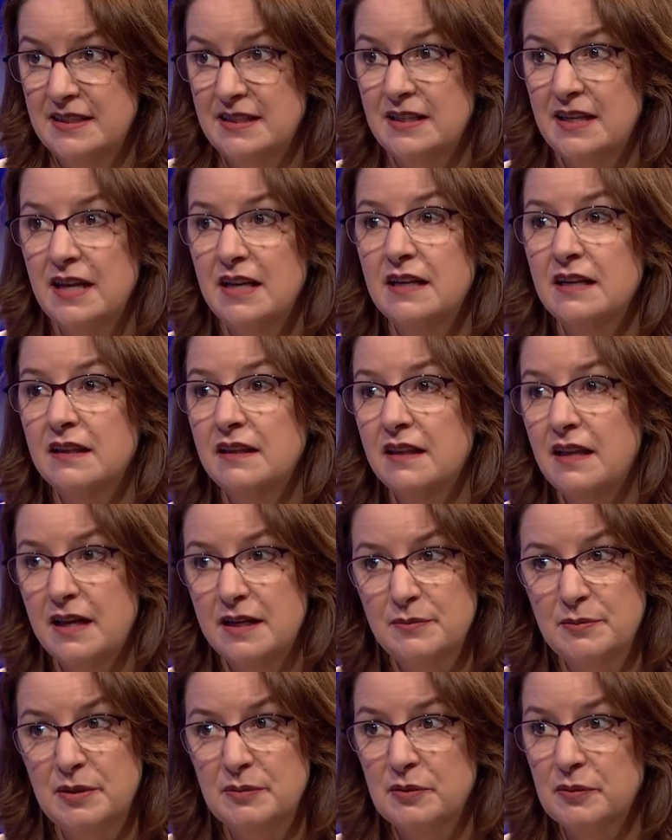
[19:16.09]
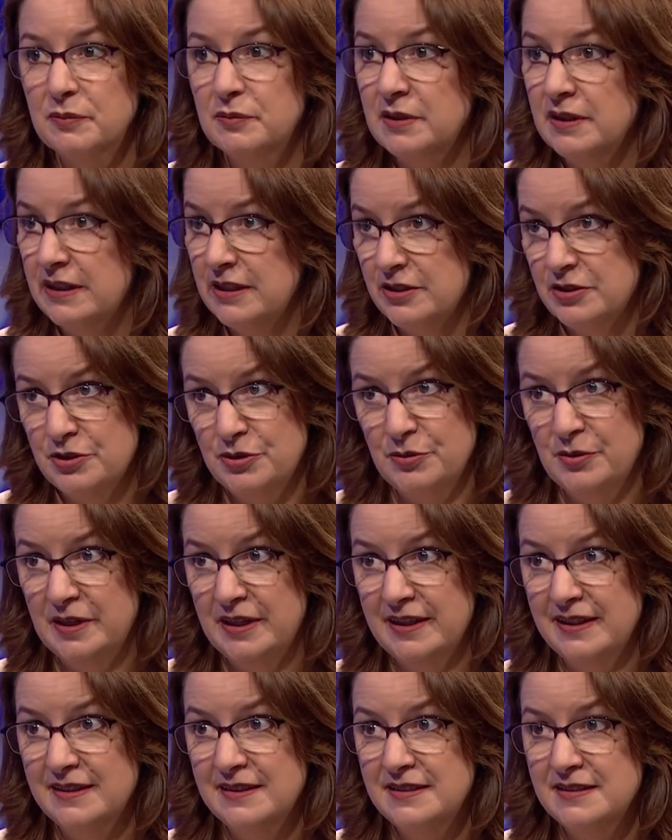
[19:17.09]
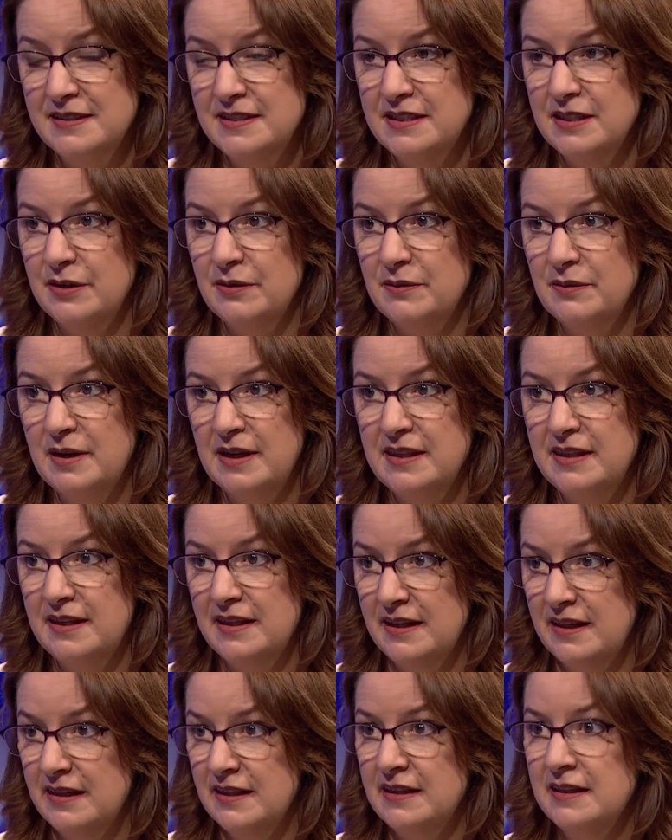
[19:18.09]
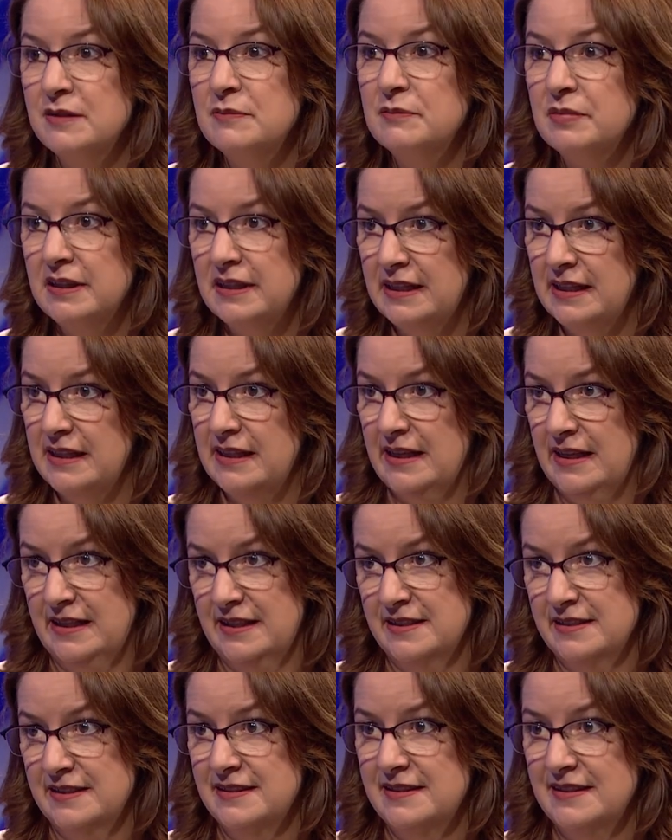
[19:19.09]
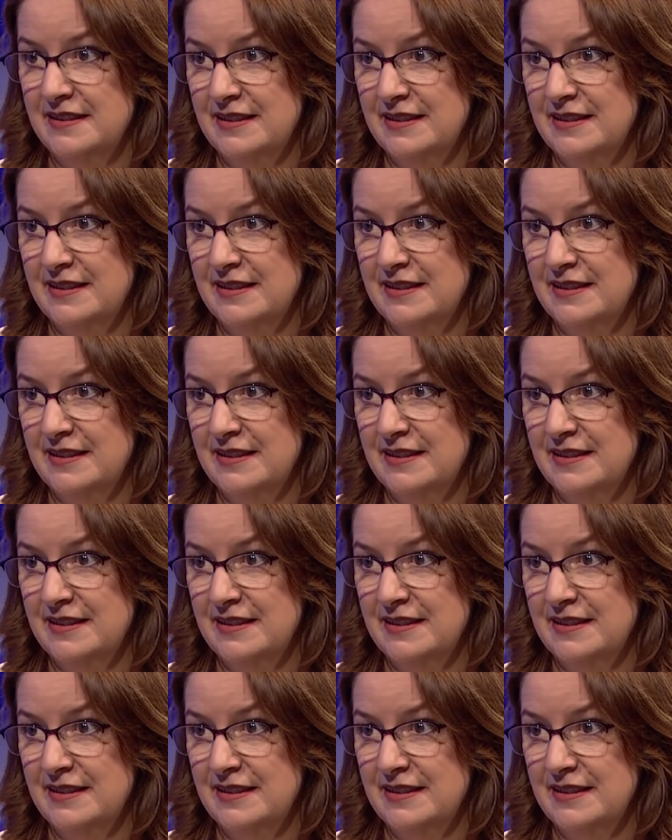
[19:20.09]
and a lot of people really enjoy it. So I think completing that is